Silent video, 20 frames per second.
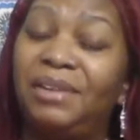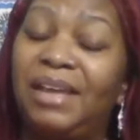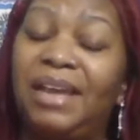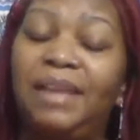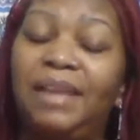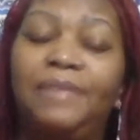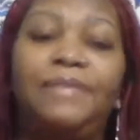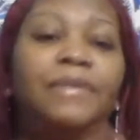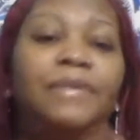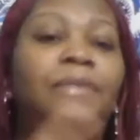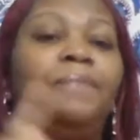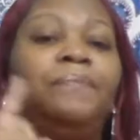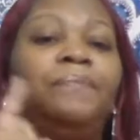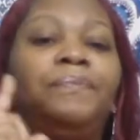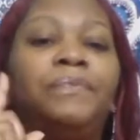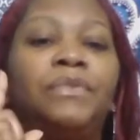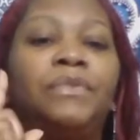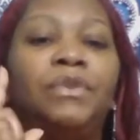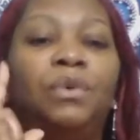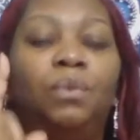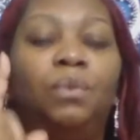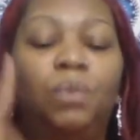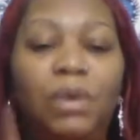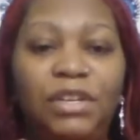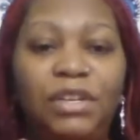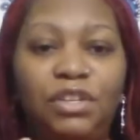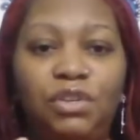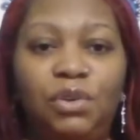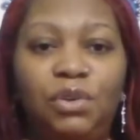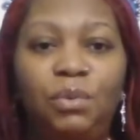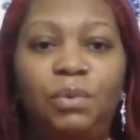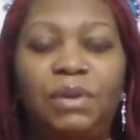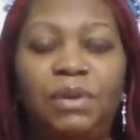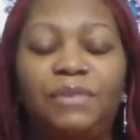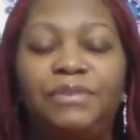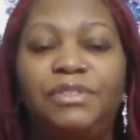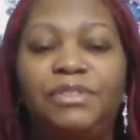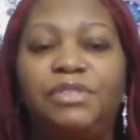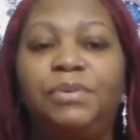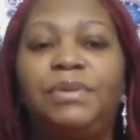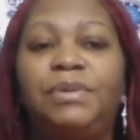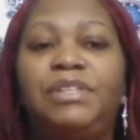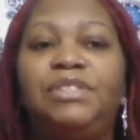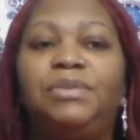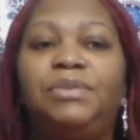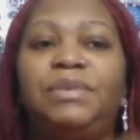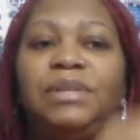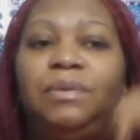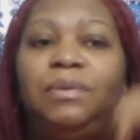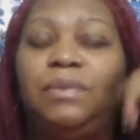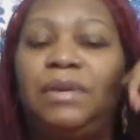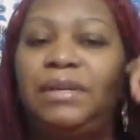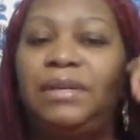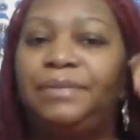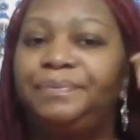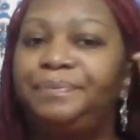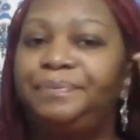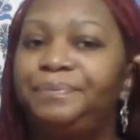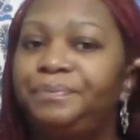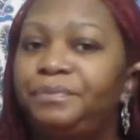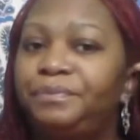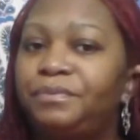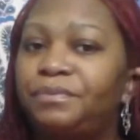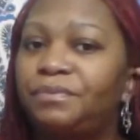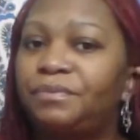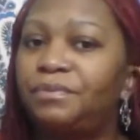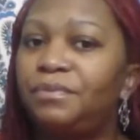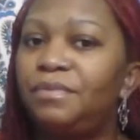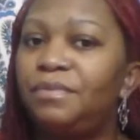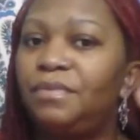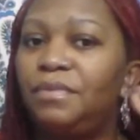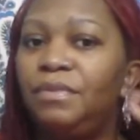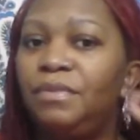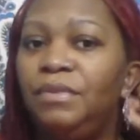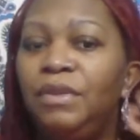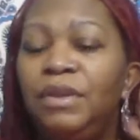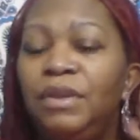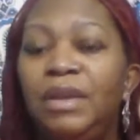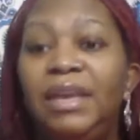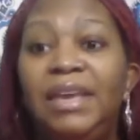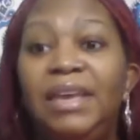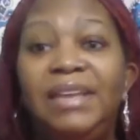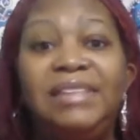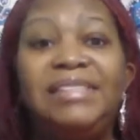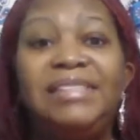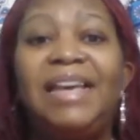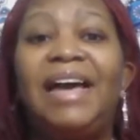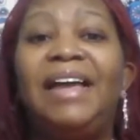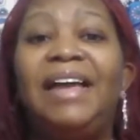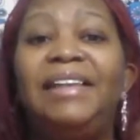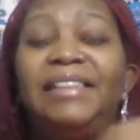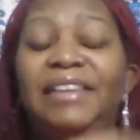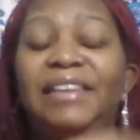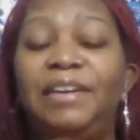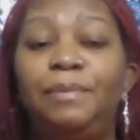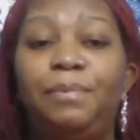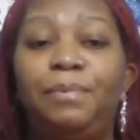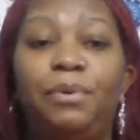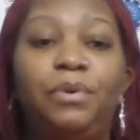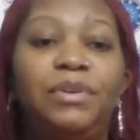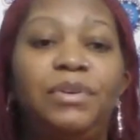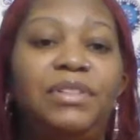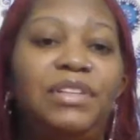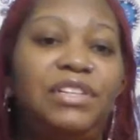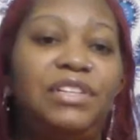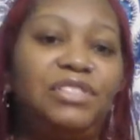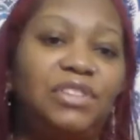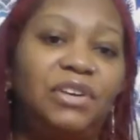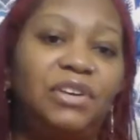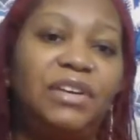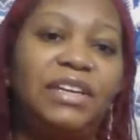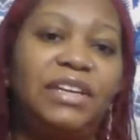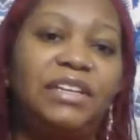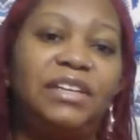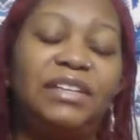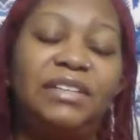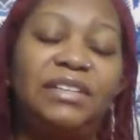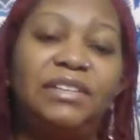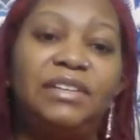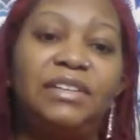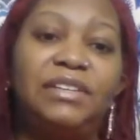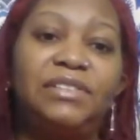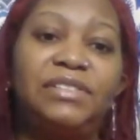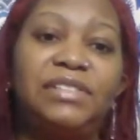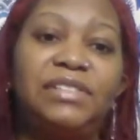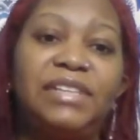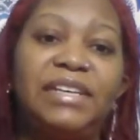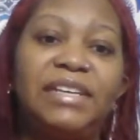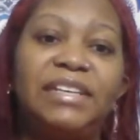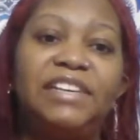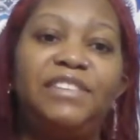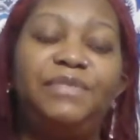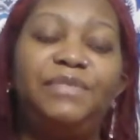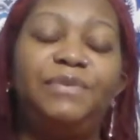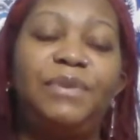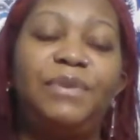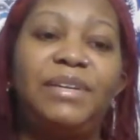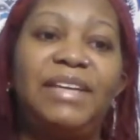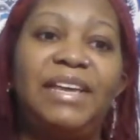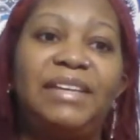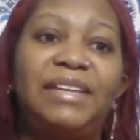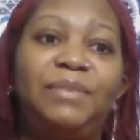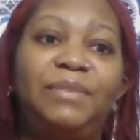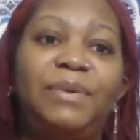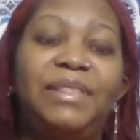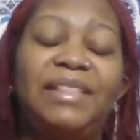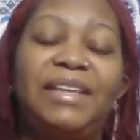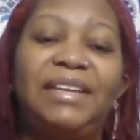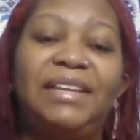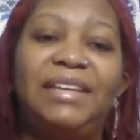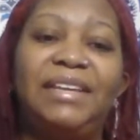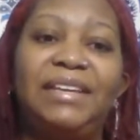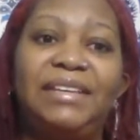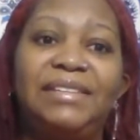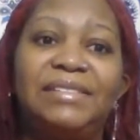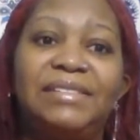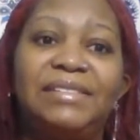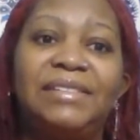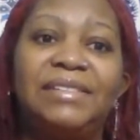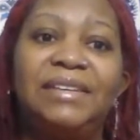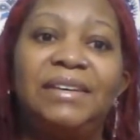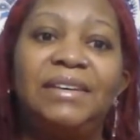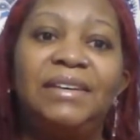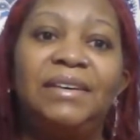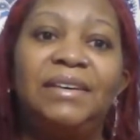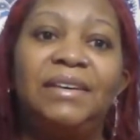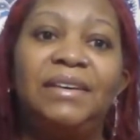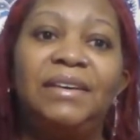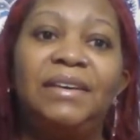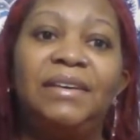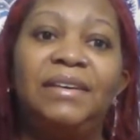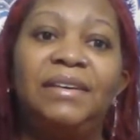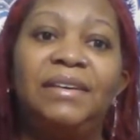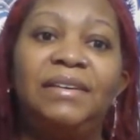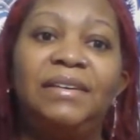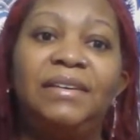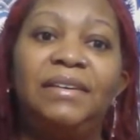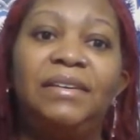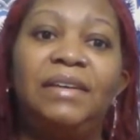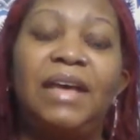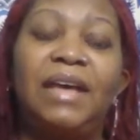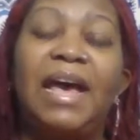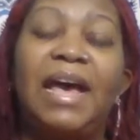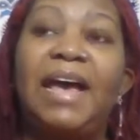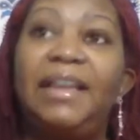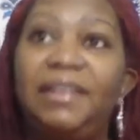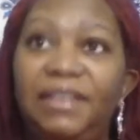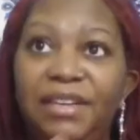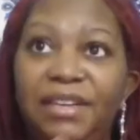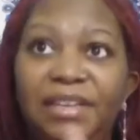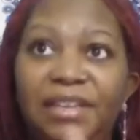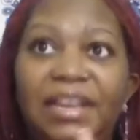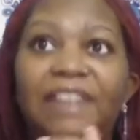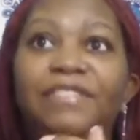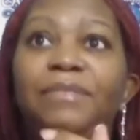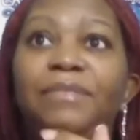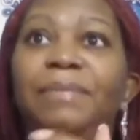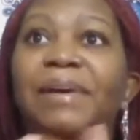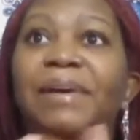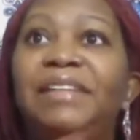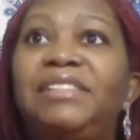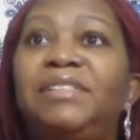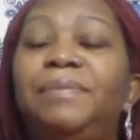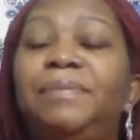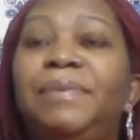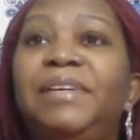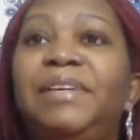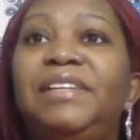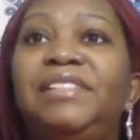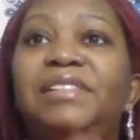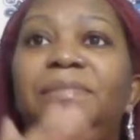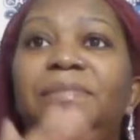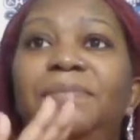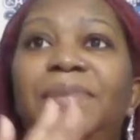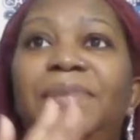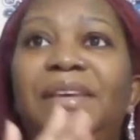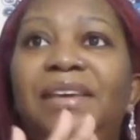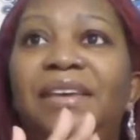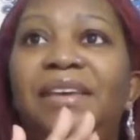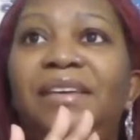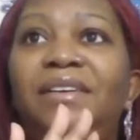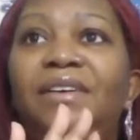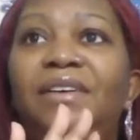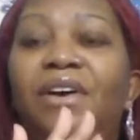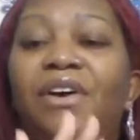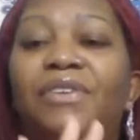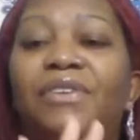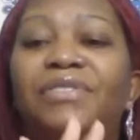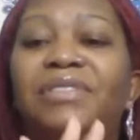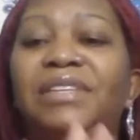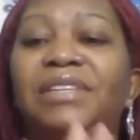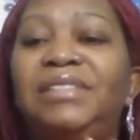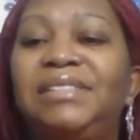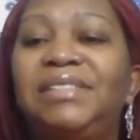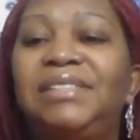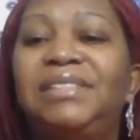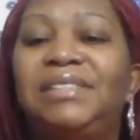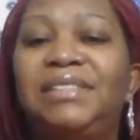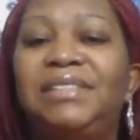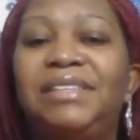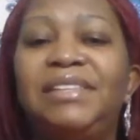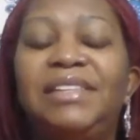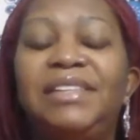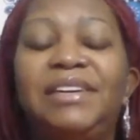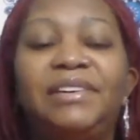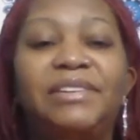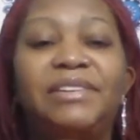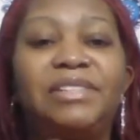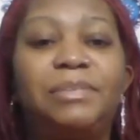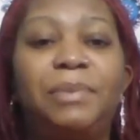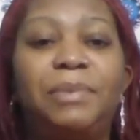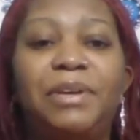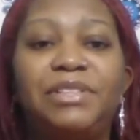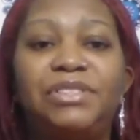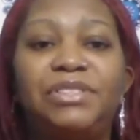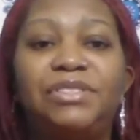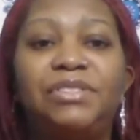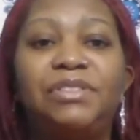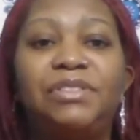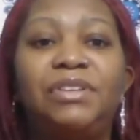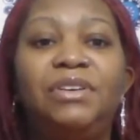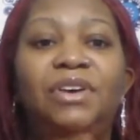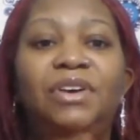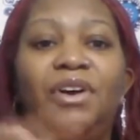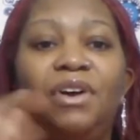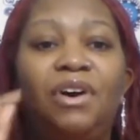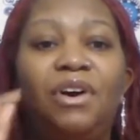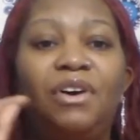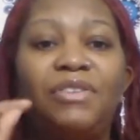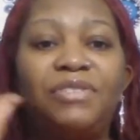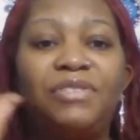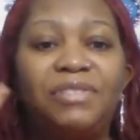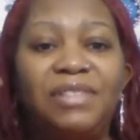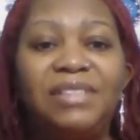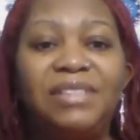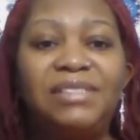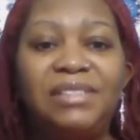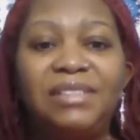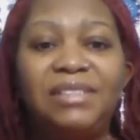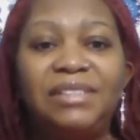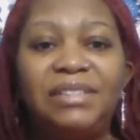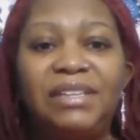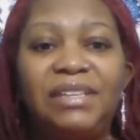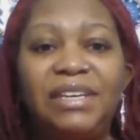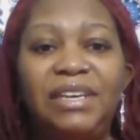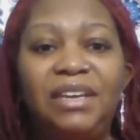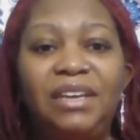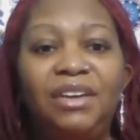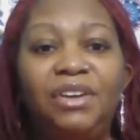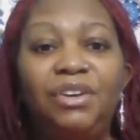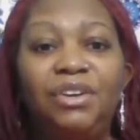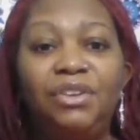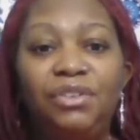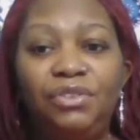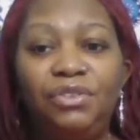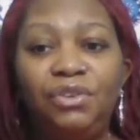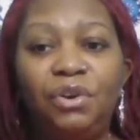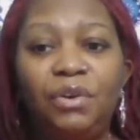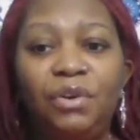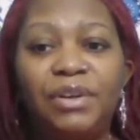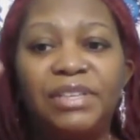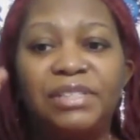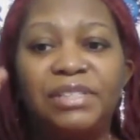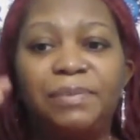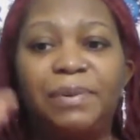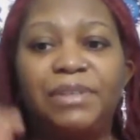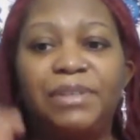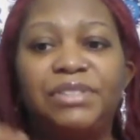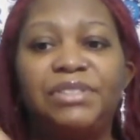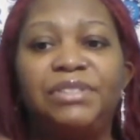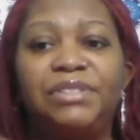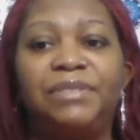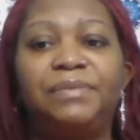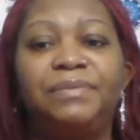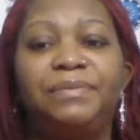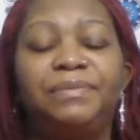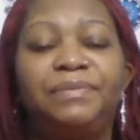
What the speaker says: life. What do you want for 2021? It is highly important that y'all get a clear understanding of what that is. I need everybody to begin to be authentically their expression, authentically your expression.